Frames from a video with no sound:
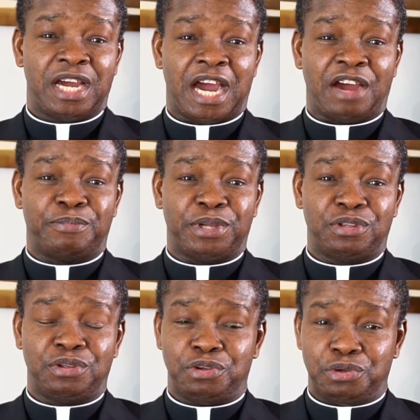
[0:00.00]
have
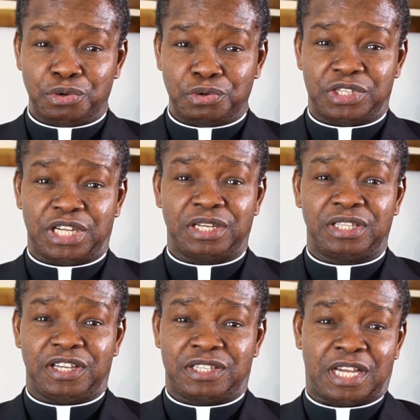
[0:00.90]
been
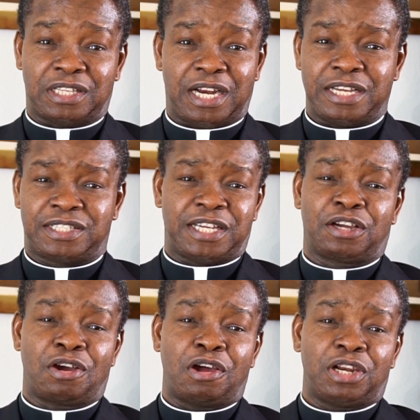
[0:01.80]
using these satellites.
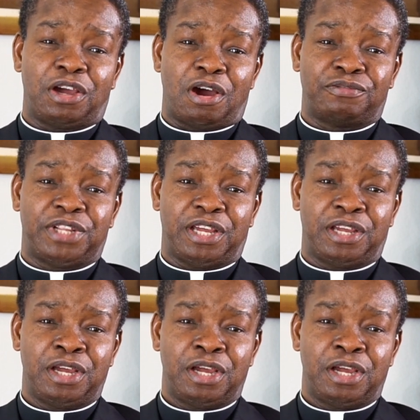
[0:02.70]
Think only of the